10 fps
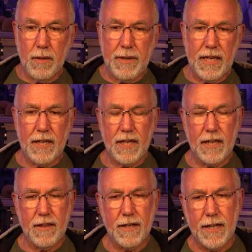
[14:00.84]
them in, and
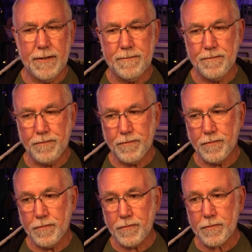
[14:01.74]
I thought,
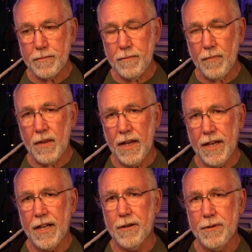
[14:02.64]
I
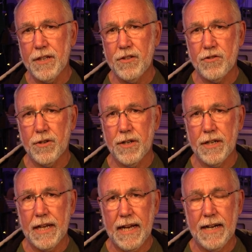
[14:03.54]
got a really
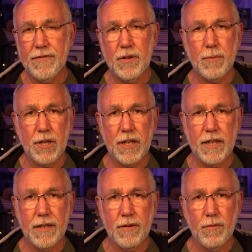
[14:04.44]
strong
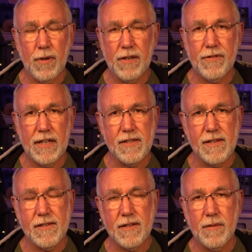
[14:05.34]
aftermarket Wi-Fi
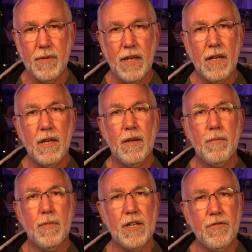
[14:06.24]
system.
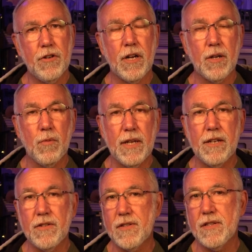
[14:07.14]
But if you're on a
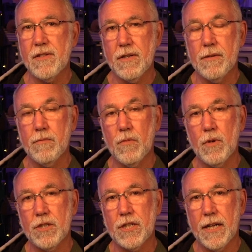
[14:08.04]
Windows system,
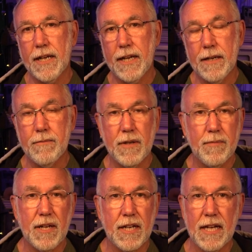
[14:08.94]
which I am,
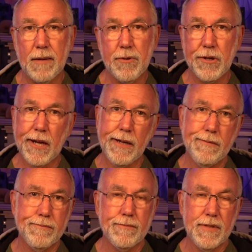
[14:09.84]
I'm not an Apple guy,
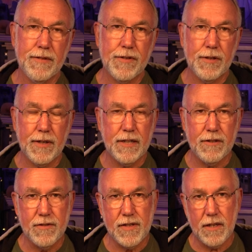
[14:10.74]
even though I
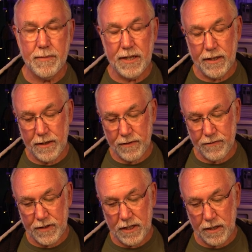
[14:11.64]
do cinema and
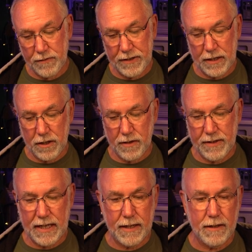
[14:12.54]
photography and all of
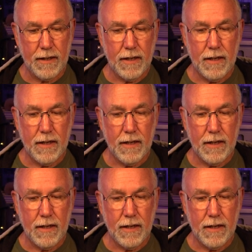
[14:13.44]
that.